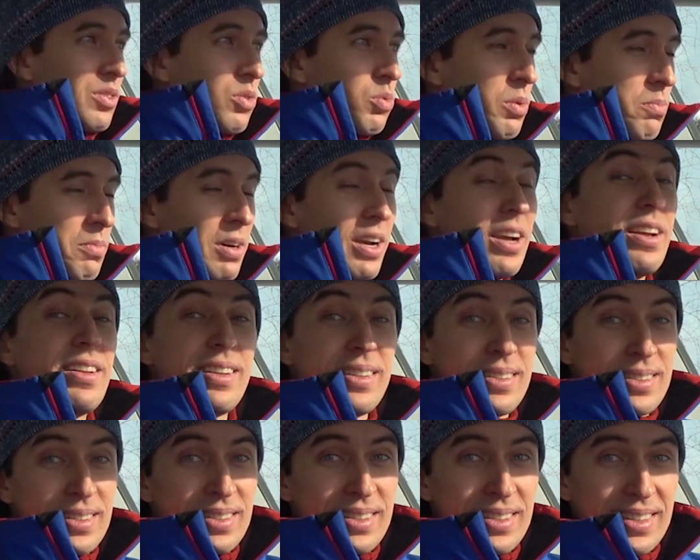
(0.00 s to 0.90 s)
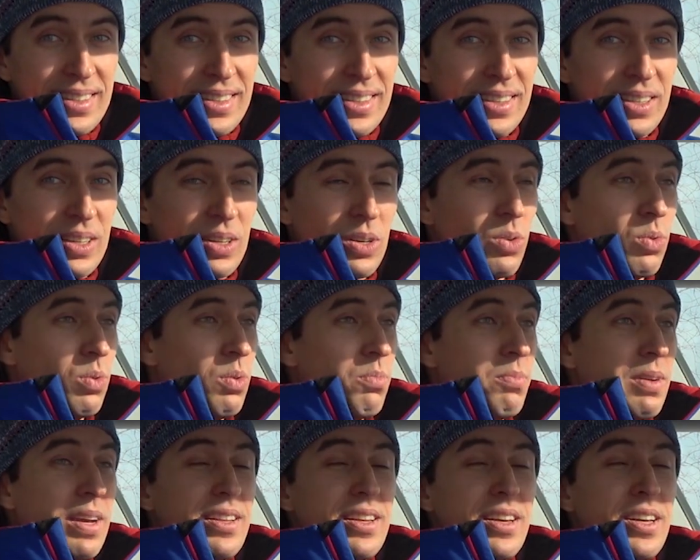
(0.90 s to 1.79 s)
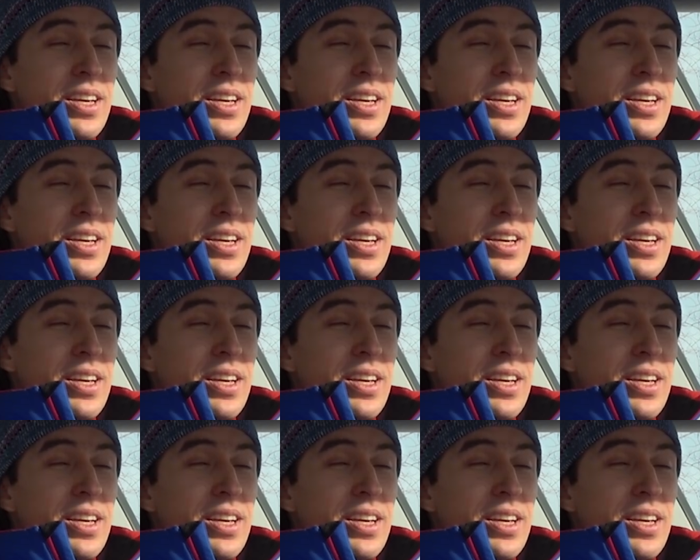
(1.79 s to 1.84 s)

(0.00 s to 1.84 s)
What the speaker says: We made it. We made a